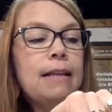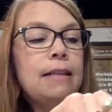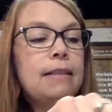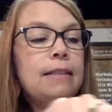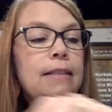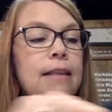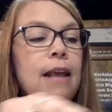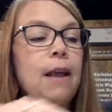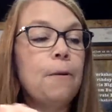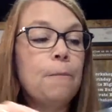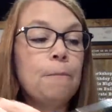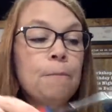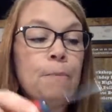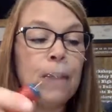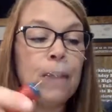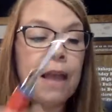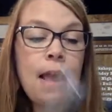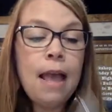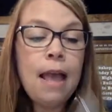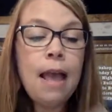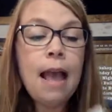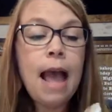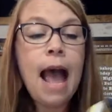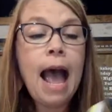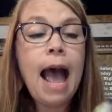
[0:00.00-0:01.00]
So
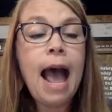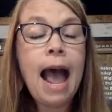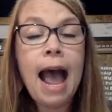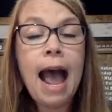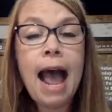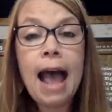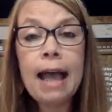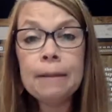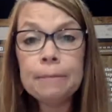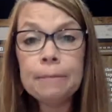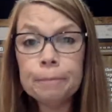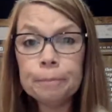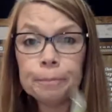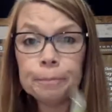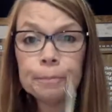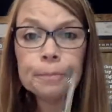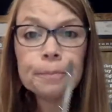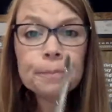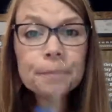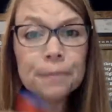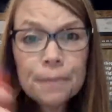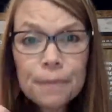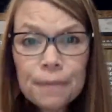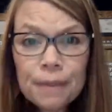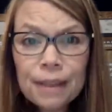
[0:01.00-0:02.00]
I
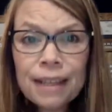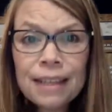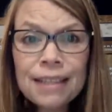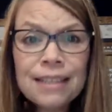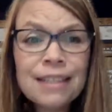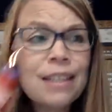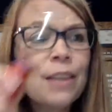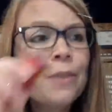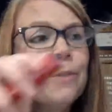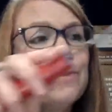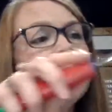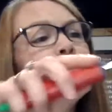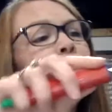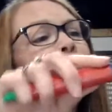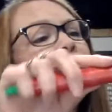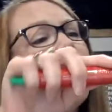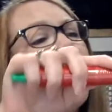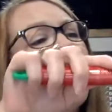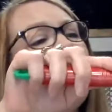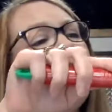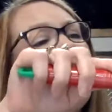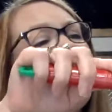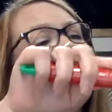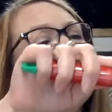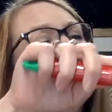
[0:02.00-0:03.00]
like